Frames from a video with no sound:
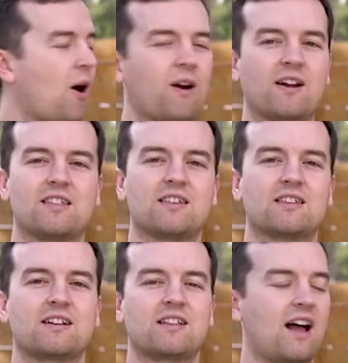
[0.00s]
part in
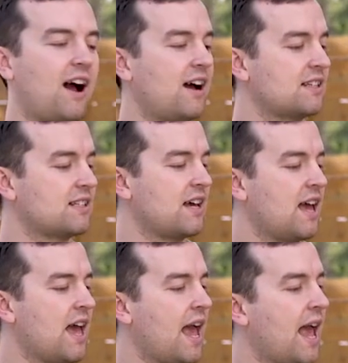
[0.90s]
this class.
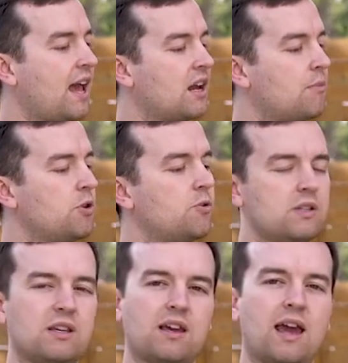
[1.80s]
And I'm
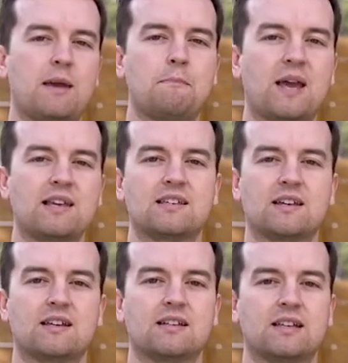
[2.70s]
using a
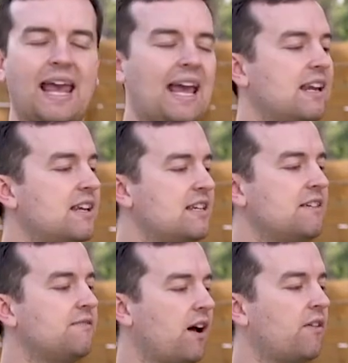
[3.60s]
basic Canon
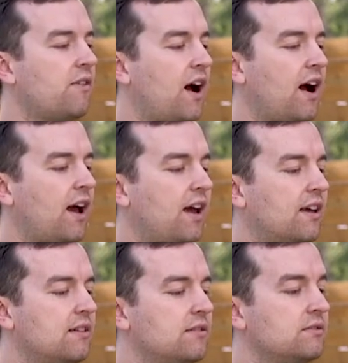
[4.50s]

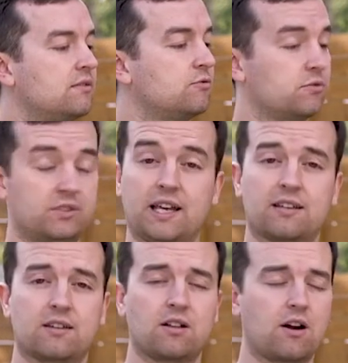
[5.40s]
T5i
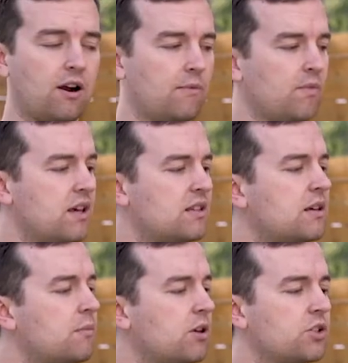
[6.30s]
DSLR,
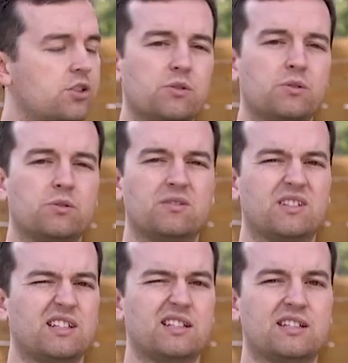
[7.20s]
similar to
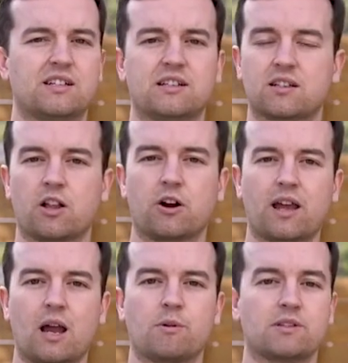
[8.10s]
the DSLR
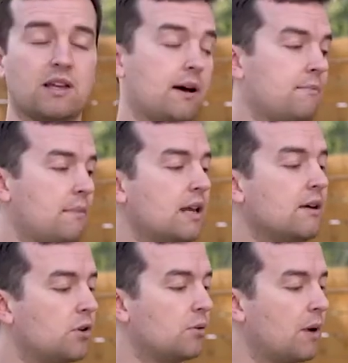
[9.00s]
cameras that many
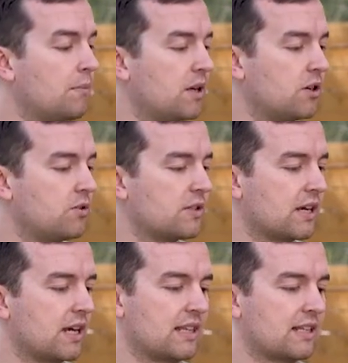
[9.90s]
of you might be
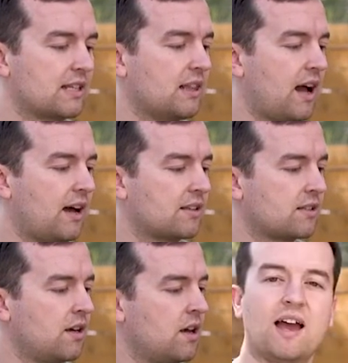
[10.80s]
using in this
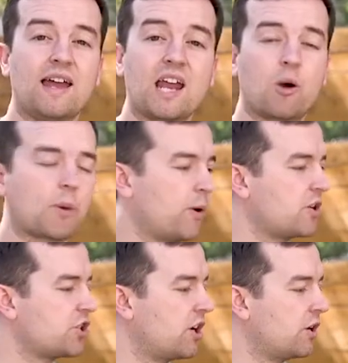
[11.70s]
class. And now I'm going
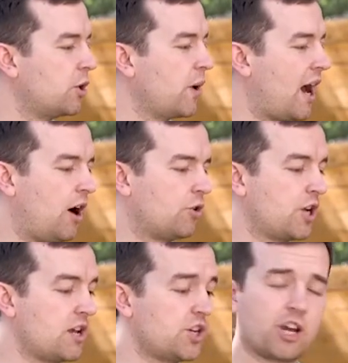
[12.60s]
to show you how
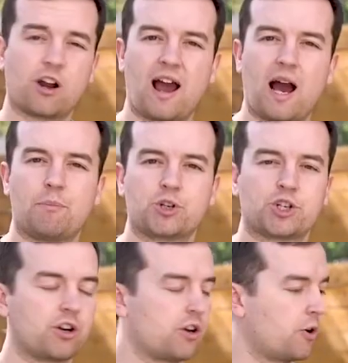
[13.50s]
changing your
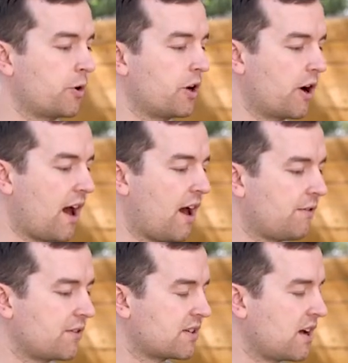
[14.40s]
aperture or your
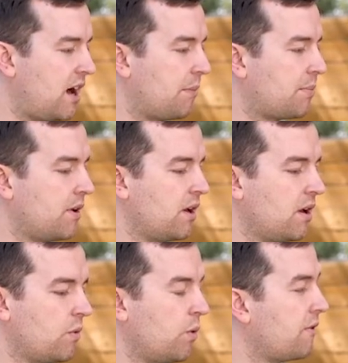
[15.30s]
f-stop
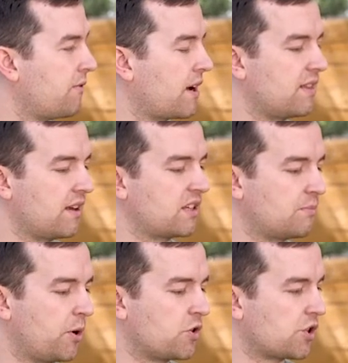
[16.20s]
will affect the
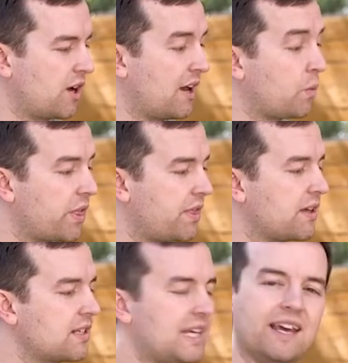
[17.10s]
exposure. And with
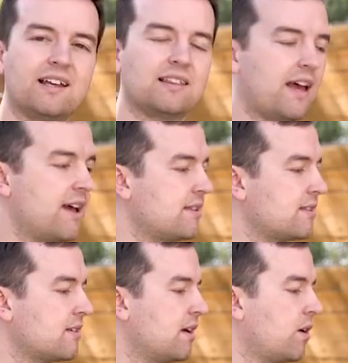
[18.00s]
this kit
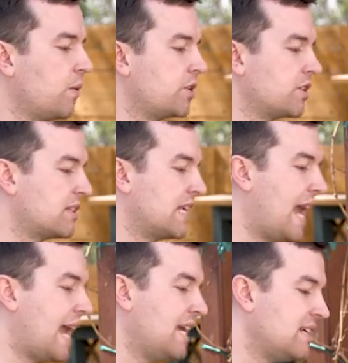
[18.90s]
lens, which is the
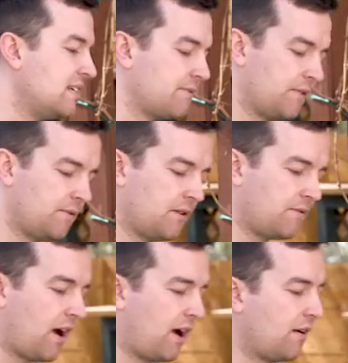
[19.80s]
18 to
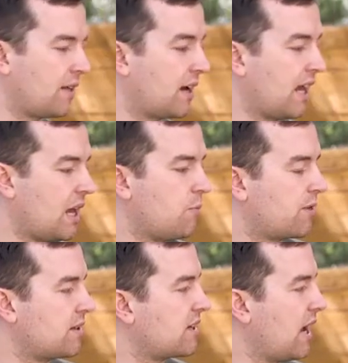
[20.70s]
55 that came
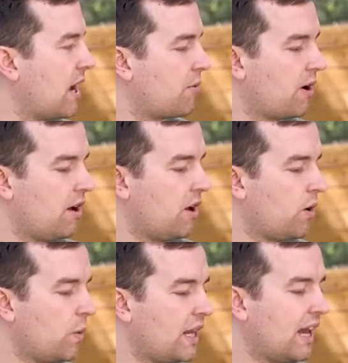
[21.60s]
with this camera,
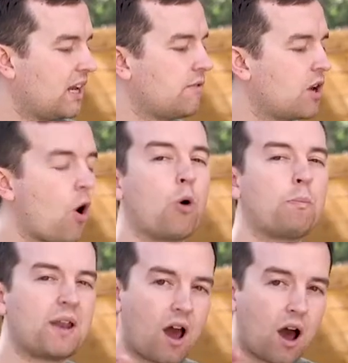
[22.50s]
we can't even
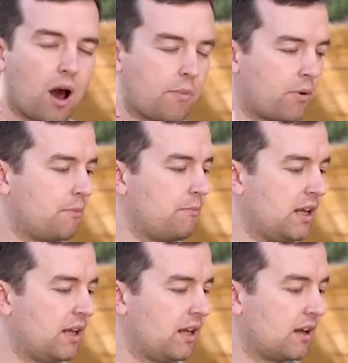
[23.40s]
open up,
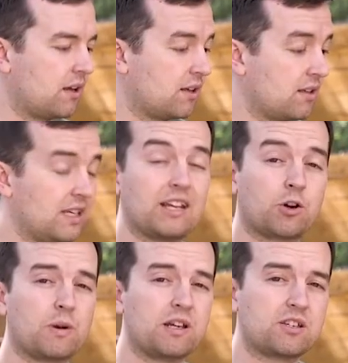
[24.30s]
meaning
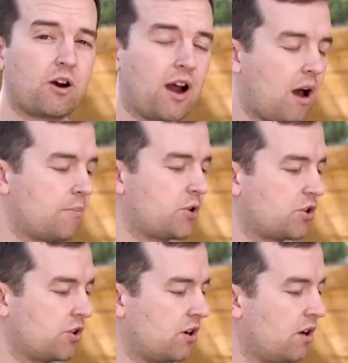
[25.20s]
increase our
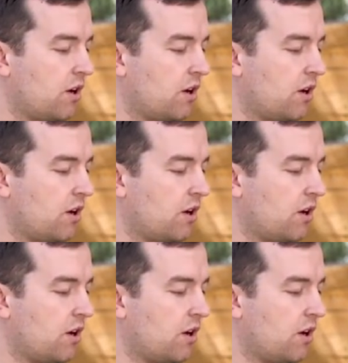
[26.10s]
aperture